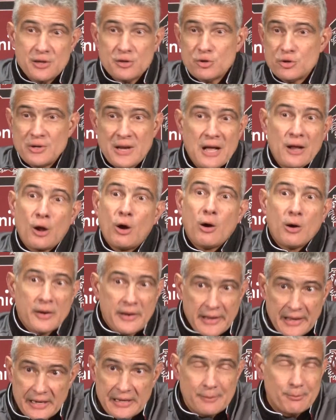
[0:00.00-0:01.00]
and you're not
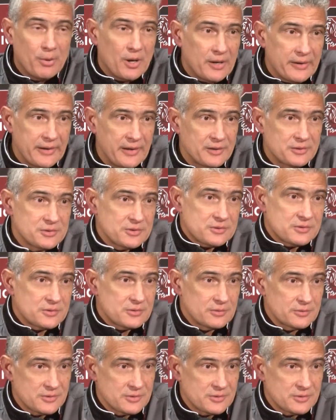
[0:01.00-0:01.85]
guarding anybody and it's just